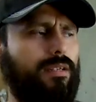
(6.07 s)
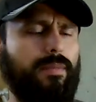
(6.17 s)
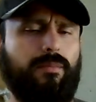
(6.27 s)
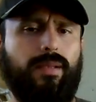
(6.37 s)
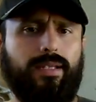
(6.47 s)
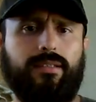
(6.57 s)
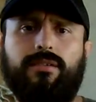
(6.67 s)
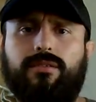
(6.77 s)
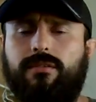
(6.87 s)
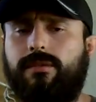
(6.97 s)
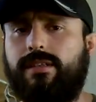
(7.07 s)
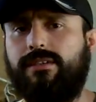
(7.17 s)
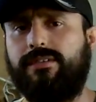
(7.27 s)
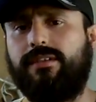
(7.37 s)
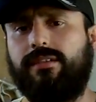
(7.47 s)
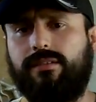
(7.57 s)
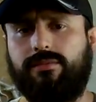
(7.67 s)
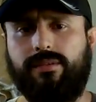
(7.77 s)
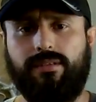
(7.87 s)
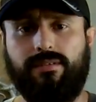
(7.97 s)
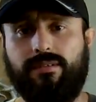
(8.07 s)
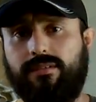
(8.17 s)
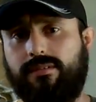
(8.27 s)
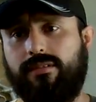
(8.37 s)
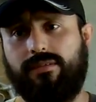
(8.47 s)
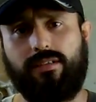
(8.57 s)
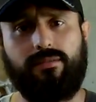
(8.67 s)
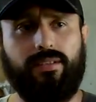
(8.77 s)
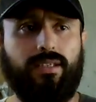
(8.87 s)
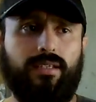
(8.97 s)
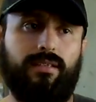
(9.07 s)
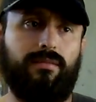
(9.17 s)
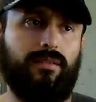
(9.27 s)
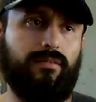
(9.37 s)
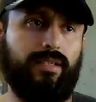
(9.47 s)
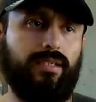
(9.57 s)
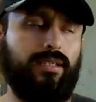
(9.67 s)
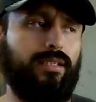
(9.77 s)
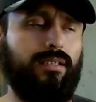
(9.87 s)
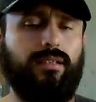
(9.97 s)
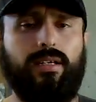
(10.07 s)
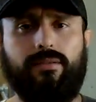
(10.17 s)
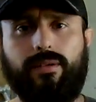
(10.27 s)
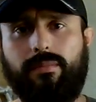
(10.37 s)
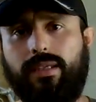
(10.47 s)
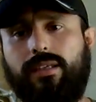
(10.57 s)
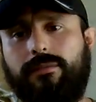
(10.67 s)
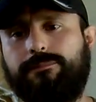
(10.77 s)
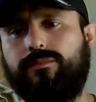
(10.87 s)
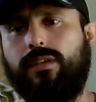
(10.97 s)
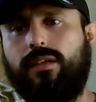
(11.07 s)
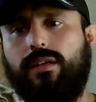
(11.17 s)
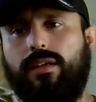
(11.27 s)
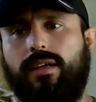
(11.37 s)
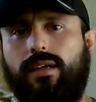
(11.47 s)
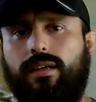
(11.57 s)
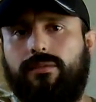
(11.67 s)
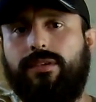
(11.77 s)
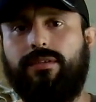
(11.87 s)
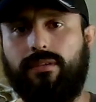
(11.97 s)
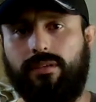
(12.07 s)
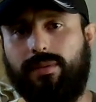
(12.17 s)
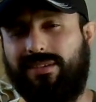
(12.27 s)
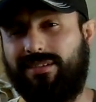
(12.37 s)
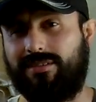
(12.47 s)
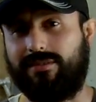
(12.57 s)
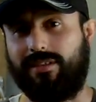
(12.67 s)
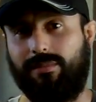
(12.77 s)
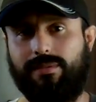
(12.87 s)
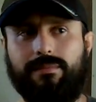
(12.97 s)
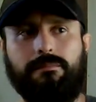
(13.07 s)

to make black diesel. What is it? What does it consist of? How do I get it? Where do I get it? How do I make it? And recently, about 600 times.